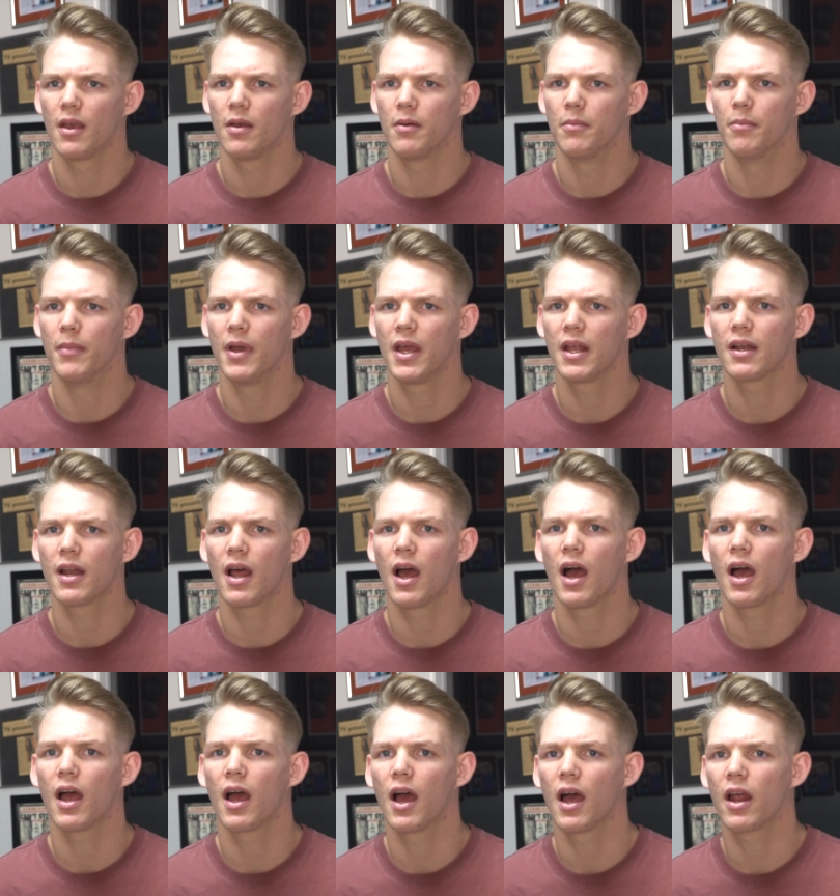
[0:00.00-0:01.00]
Man,
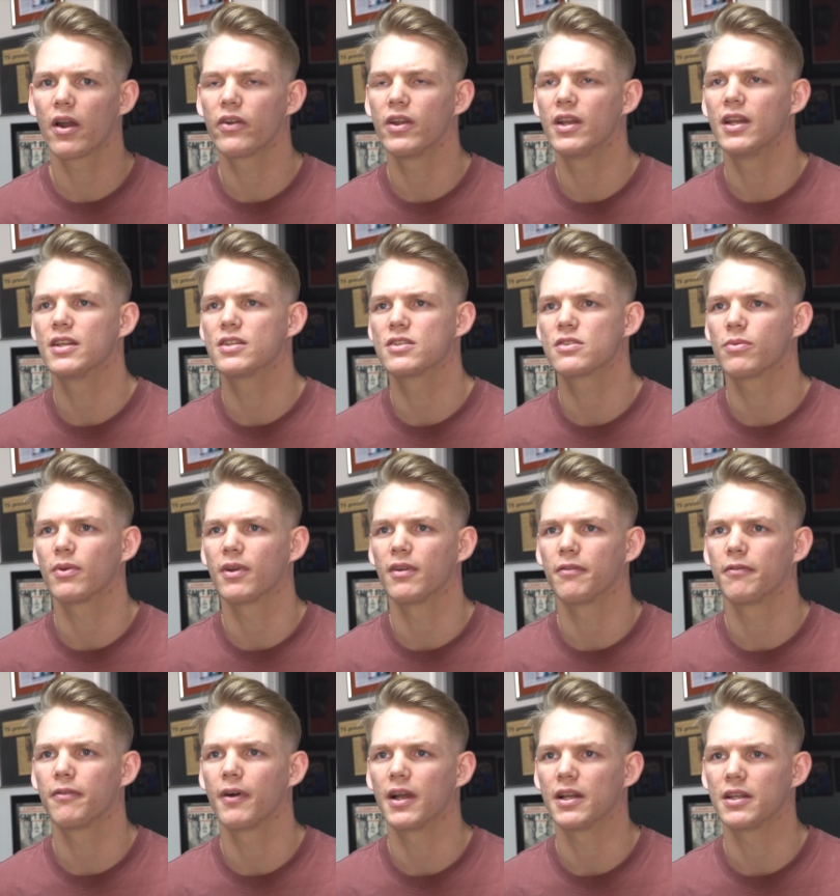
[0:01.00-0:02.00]
I really just want to
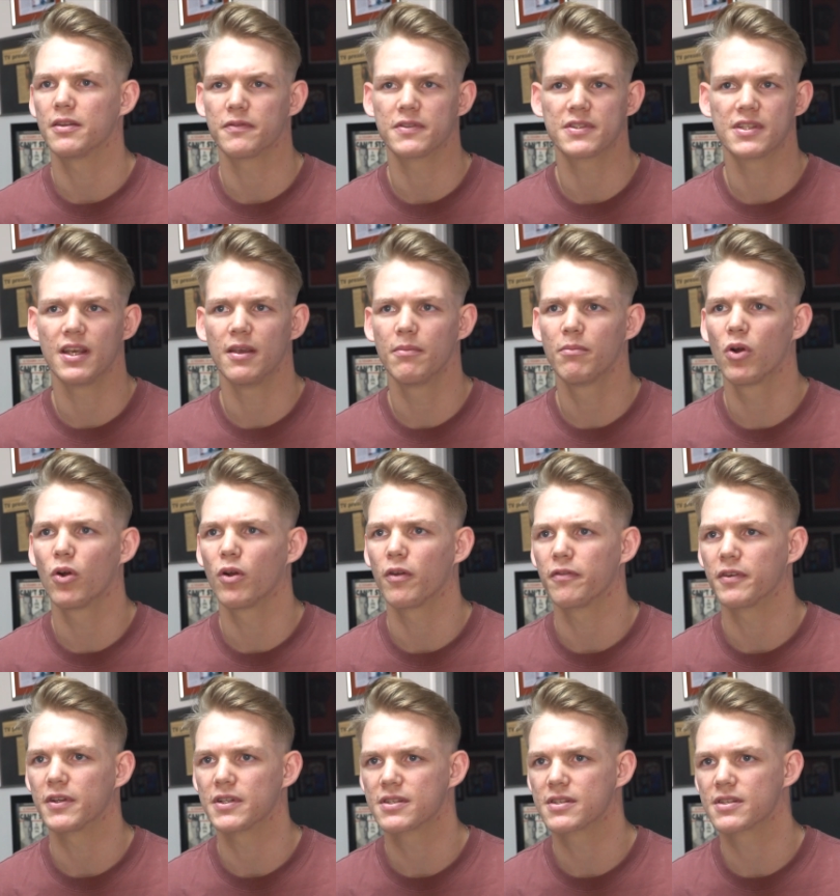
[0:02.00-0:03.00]
fight. If it's him or if
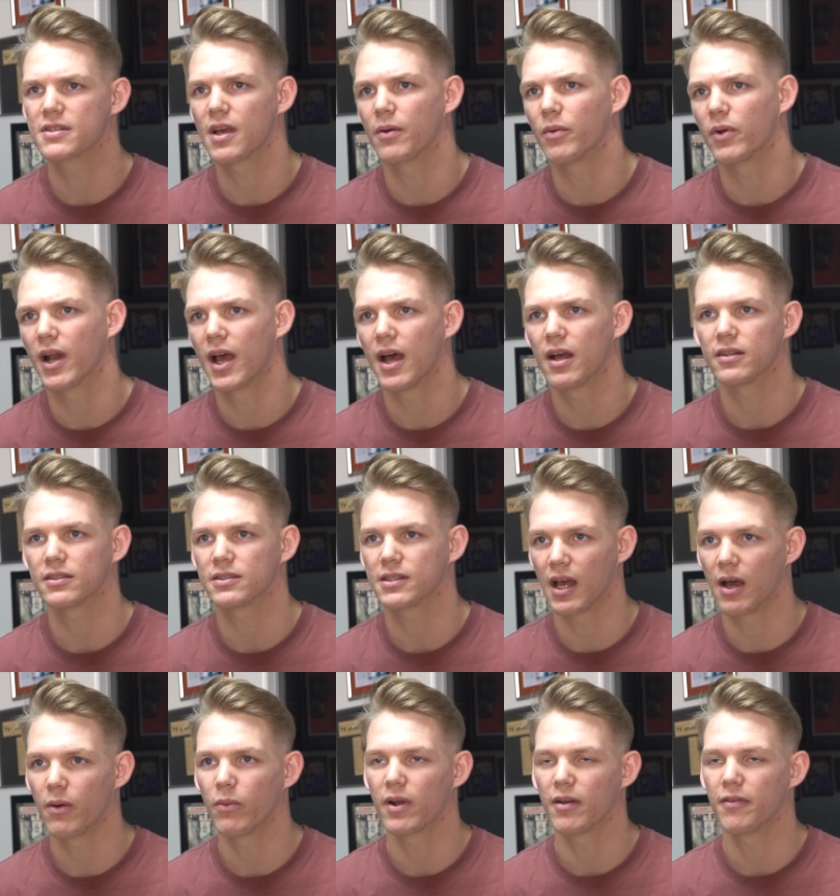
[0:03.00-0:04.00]
it's someone else,
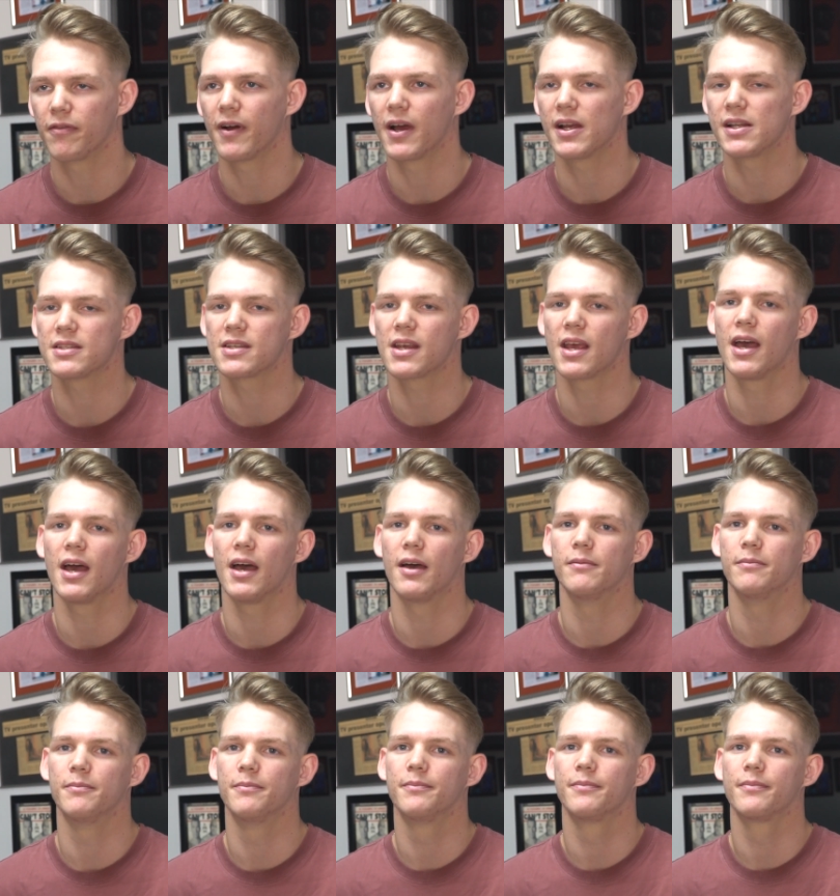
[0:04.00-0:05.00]
I want to
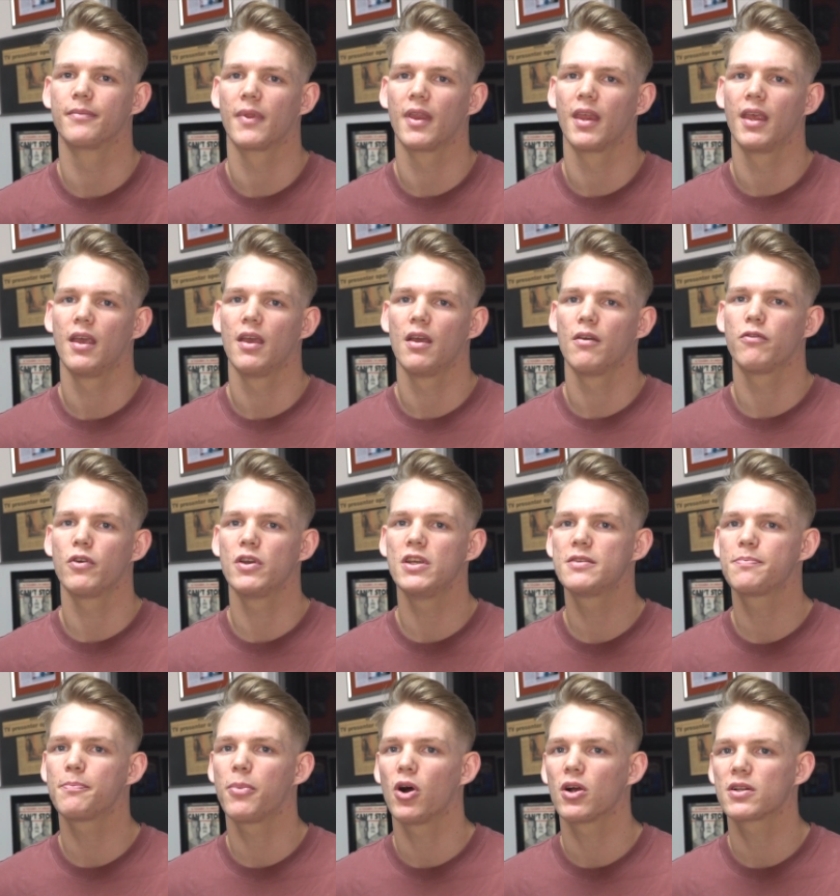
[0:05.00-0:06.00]
fight. For his
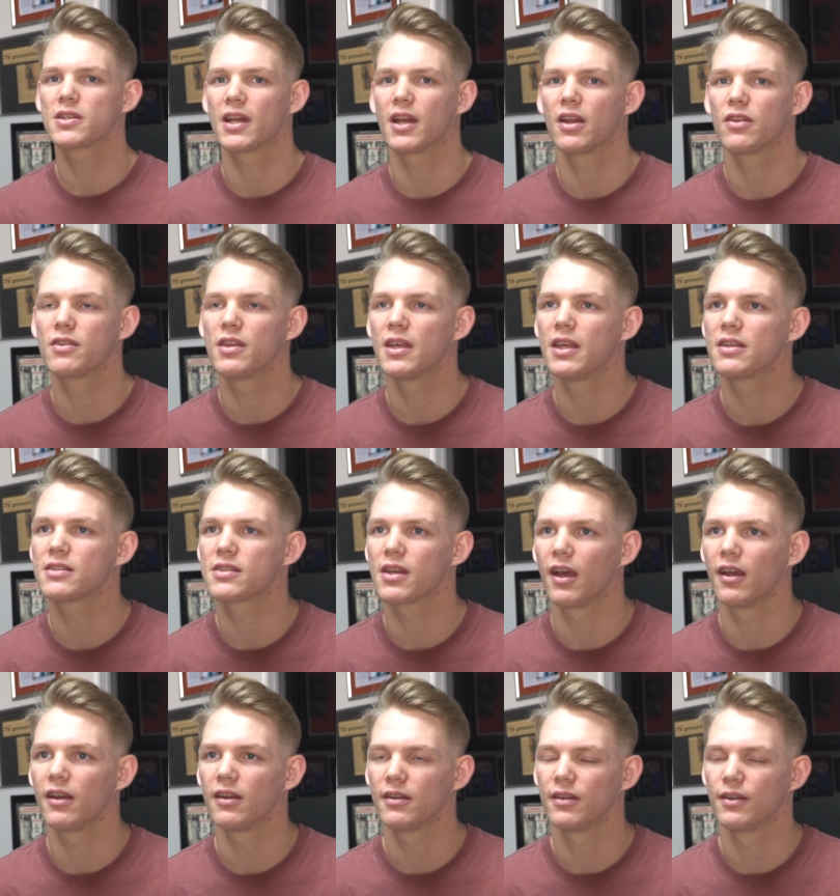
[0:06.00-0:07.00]
part, I don't think
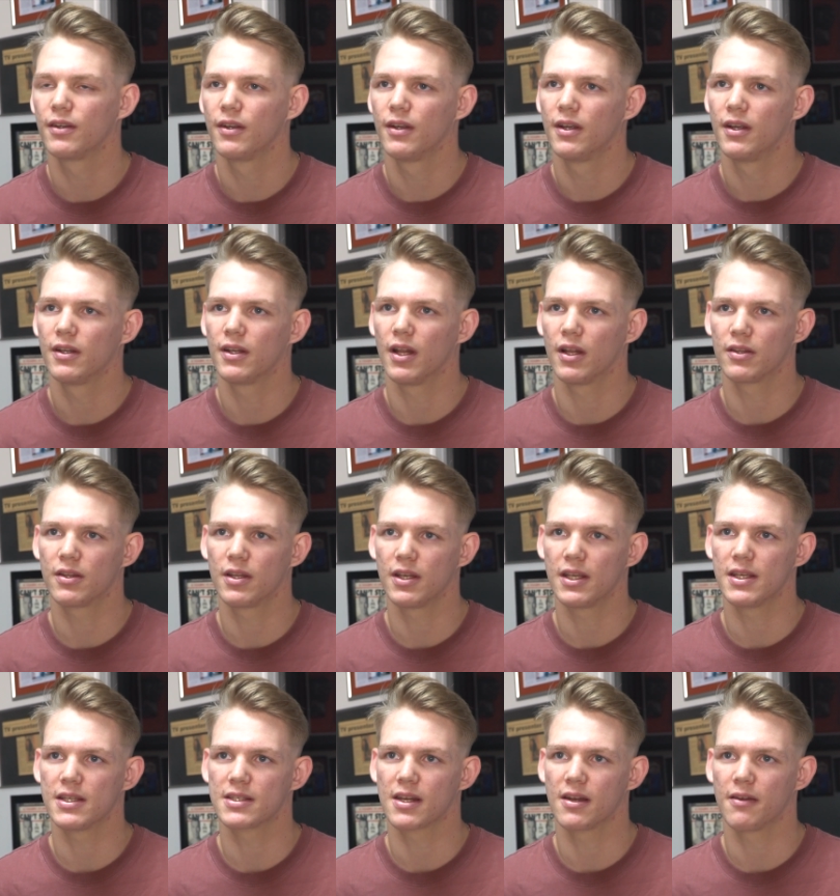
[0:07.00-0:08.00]
so. Don't think
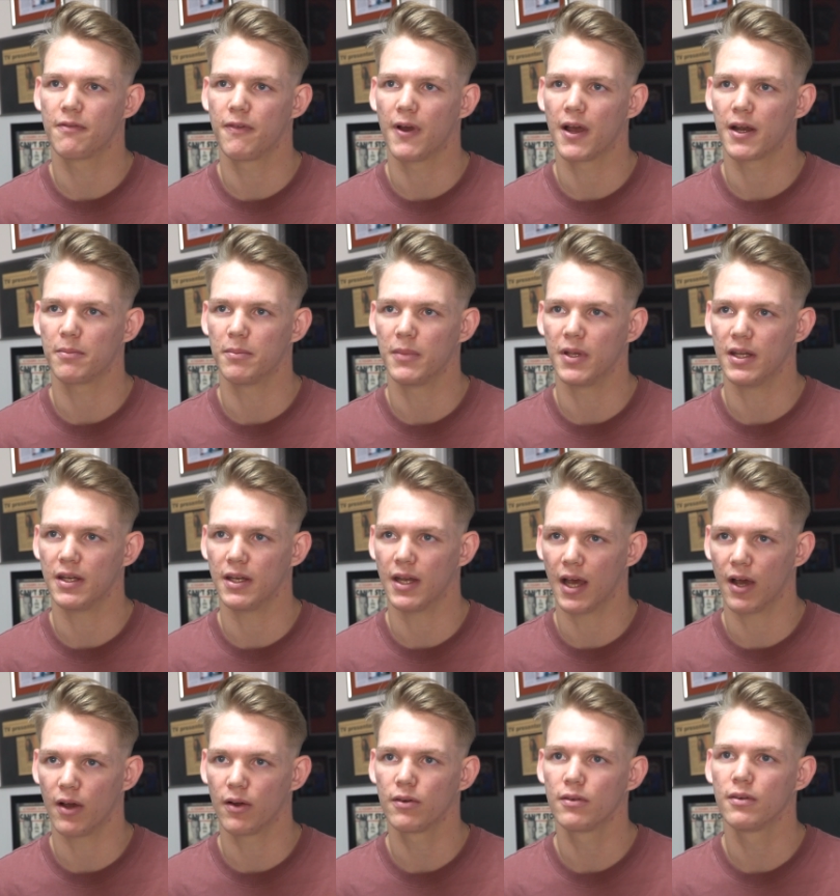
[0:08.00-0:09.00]
he's going to fight me
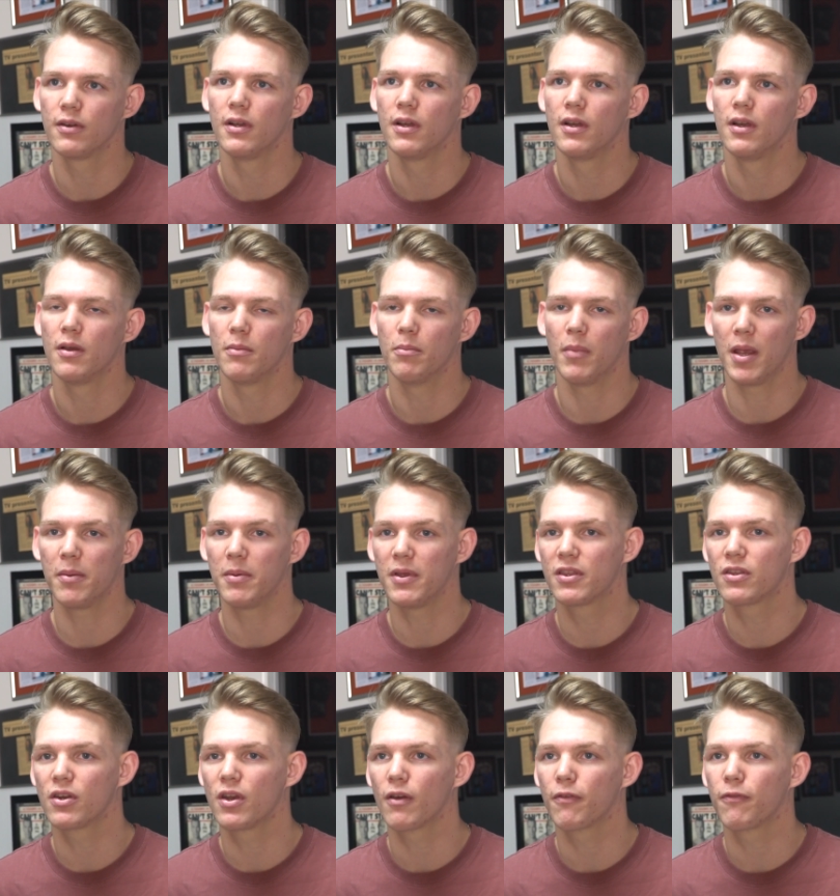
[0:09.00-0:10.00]
now. Maybe
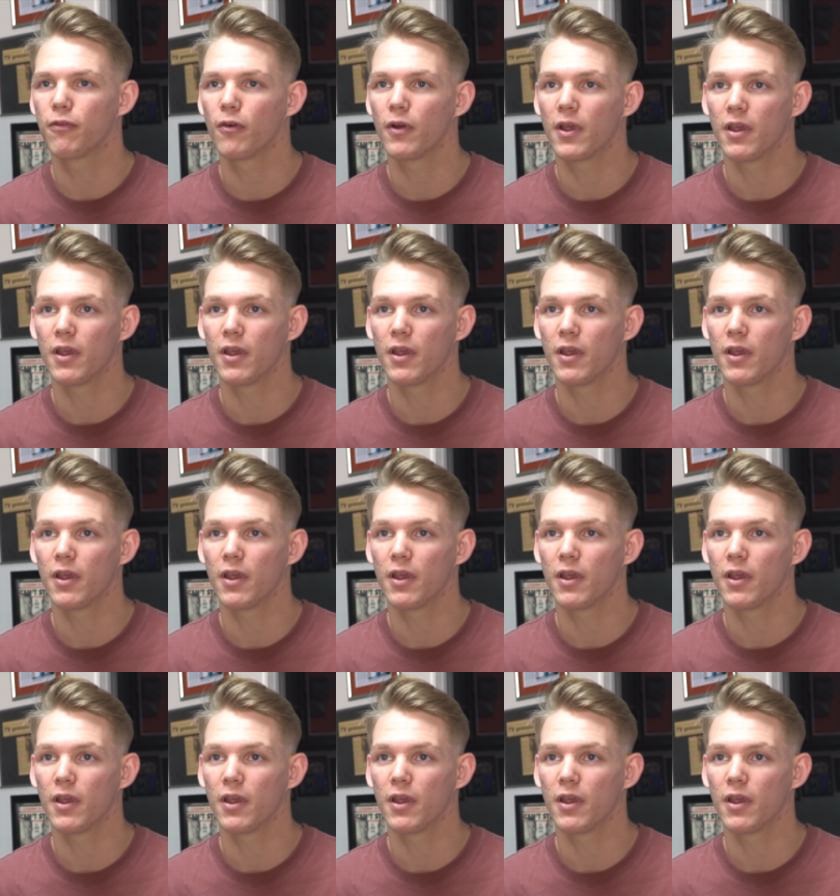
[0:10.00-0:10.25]
3 or 4.